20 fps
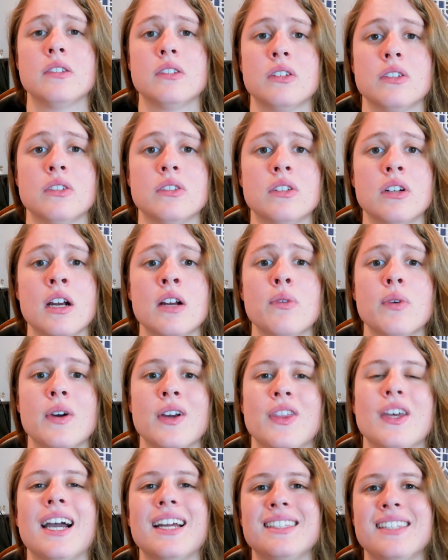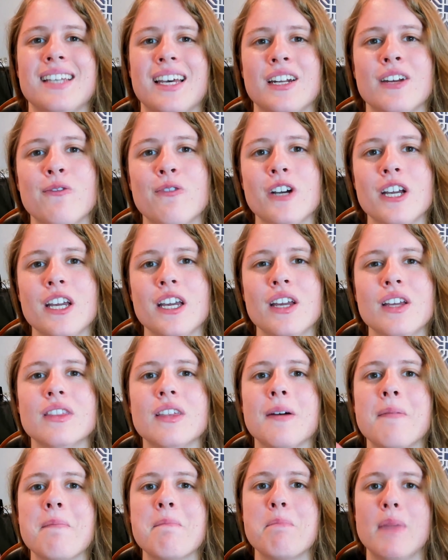start with identifying
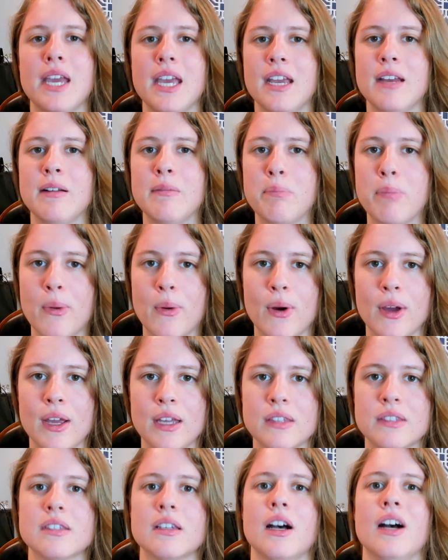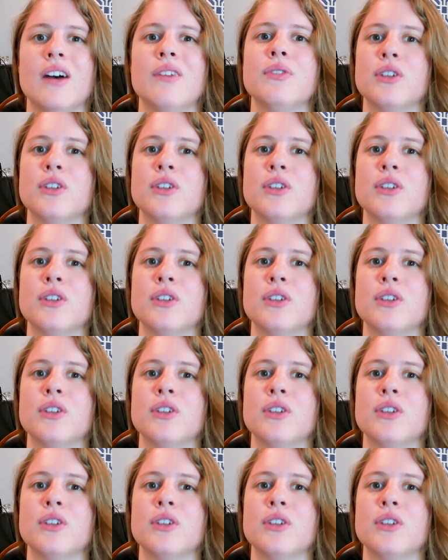the main points of your